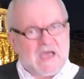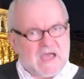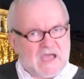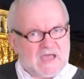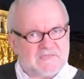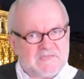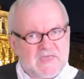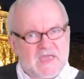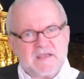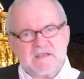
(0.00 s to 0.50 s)

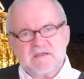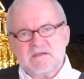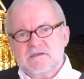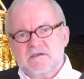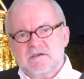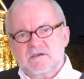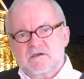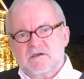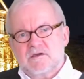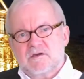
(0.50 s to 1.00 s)
And then,
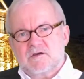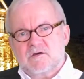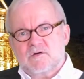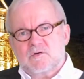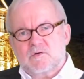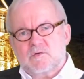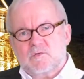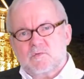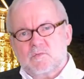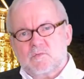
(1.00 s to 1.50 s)

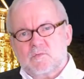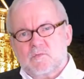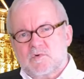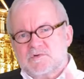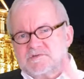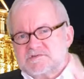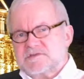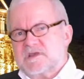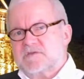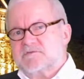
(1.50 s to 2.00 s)

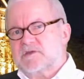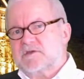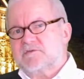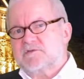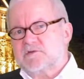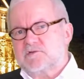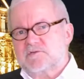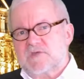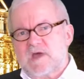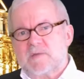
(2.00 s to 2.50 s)
once they've
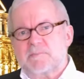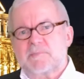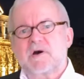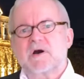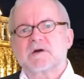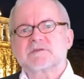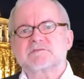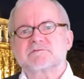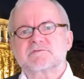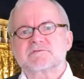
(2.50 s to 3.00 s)
given you that
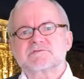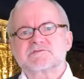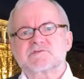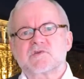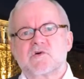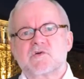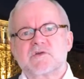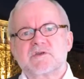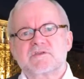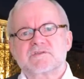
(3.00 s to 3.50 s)
part of the
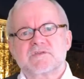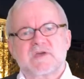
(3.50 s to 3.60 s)
story,